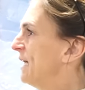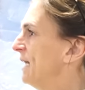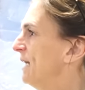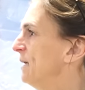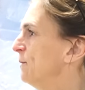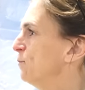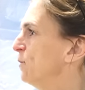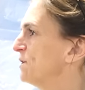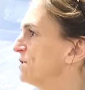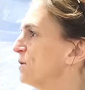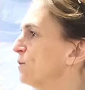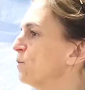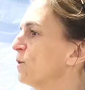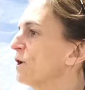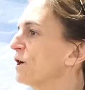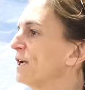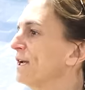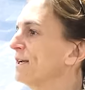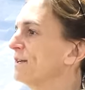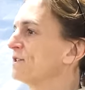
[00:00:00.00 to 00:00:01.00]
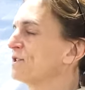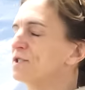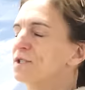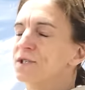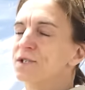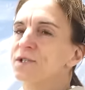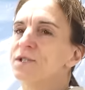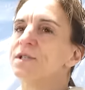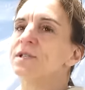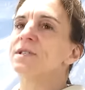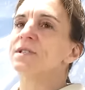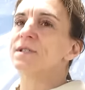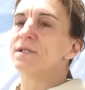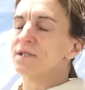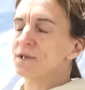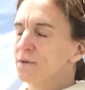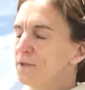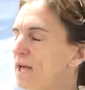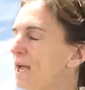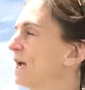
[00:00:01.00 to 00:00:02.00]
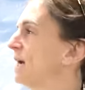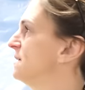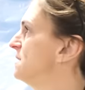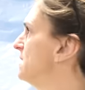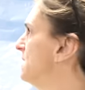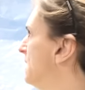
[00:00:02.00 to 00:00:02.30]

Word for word: it wasn't working. Same thing. So they had to,